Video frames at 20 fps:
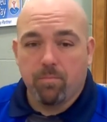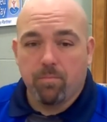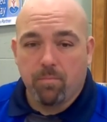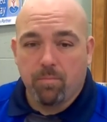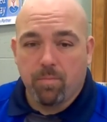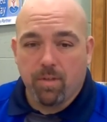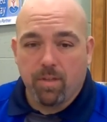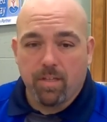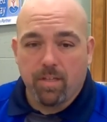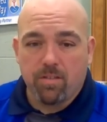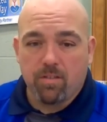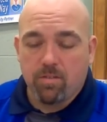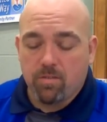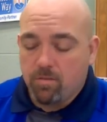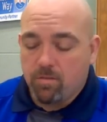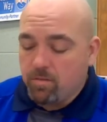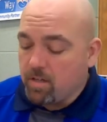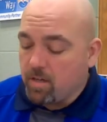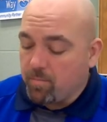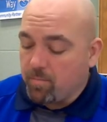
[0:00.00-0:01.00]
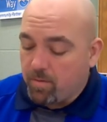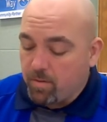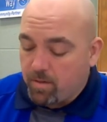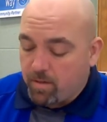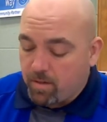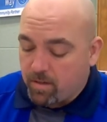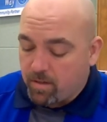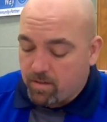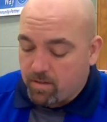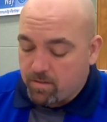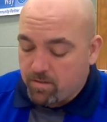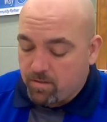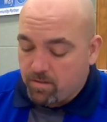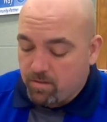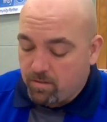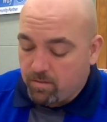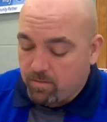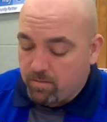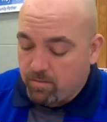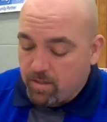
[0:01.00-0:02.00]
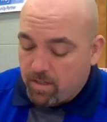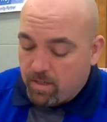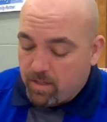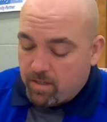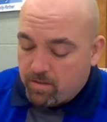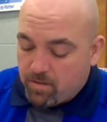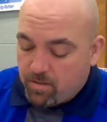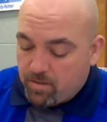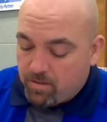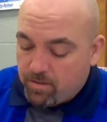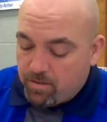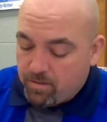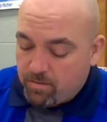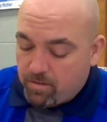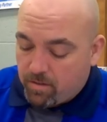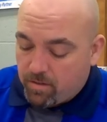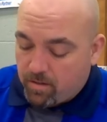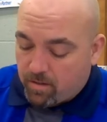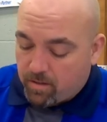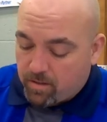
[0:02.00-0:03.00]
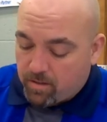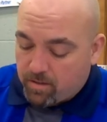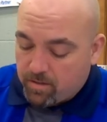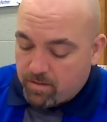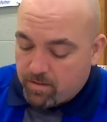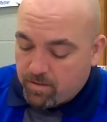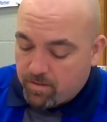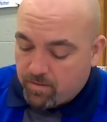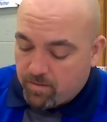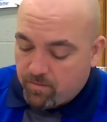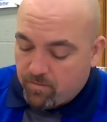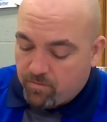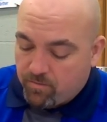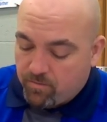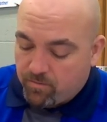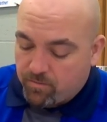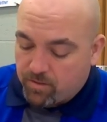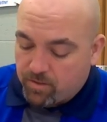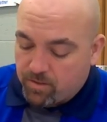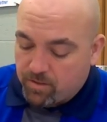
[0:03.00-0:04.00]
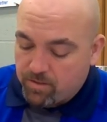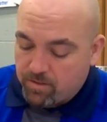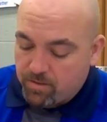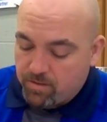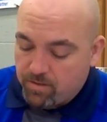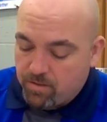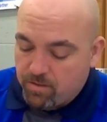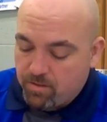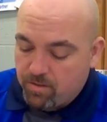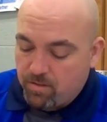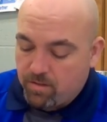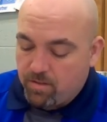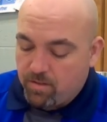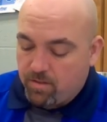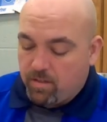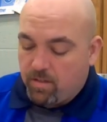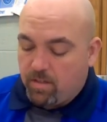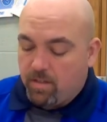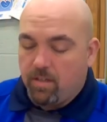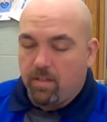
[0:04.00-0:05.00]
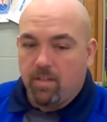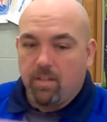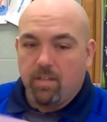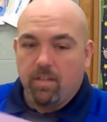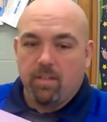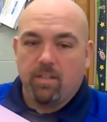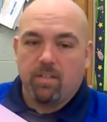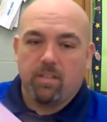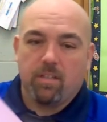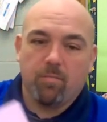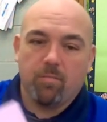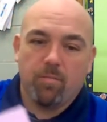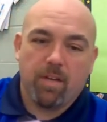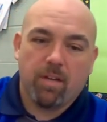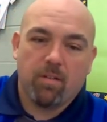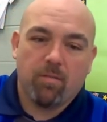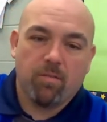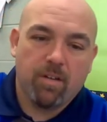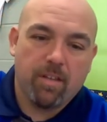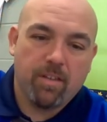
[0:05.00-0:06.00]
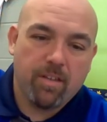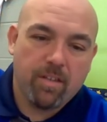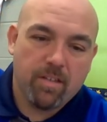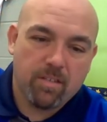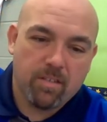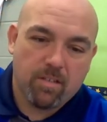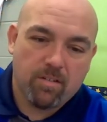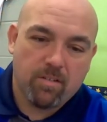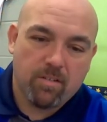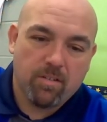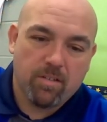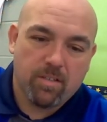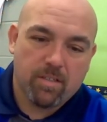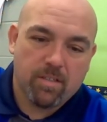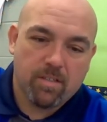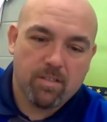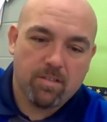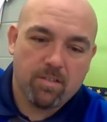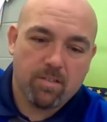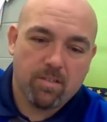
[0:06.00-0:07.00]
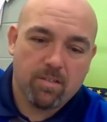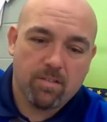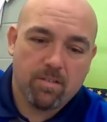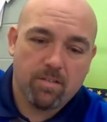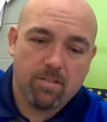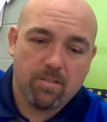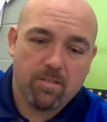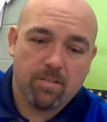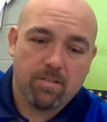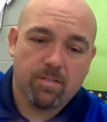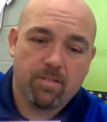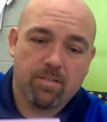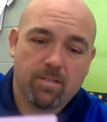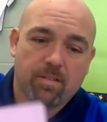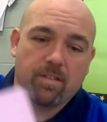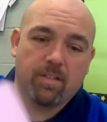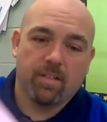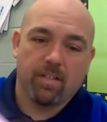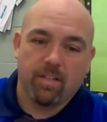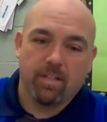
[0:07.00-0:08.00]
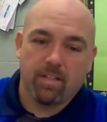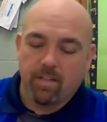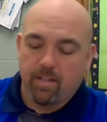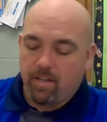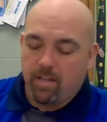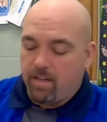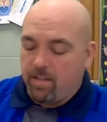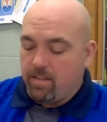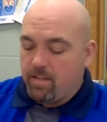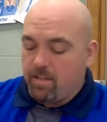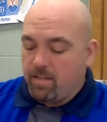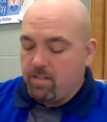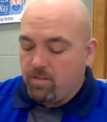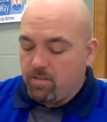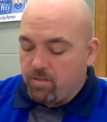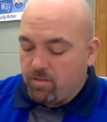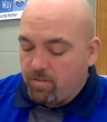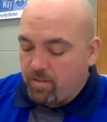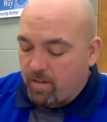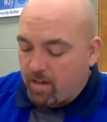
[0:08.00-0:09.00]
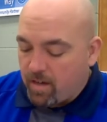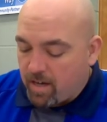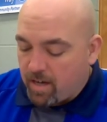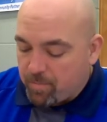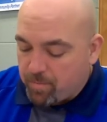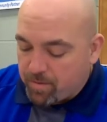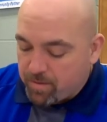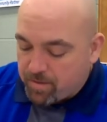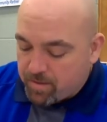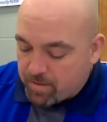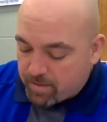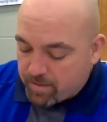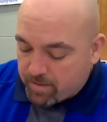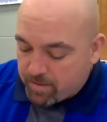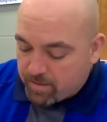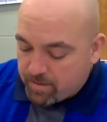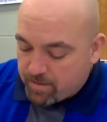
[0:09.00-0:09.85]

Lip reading: But let's do a couple hearts. So to do a heart, first you make one of these little hooks, and then you do the opposite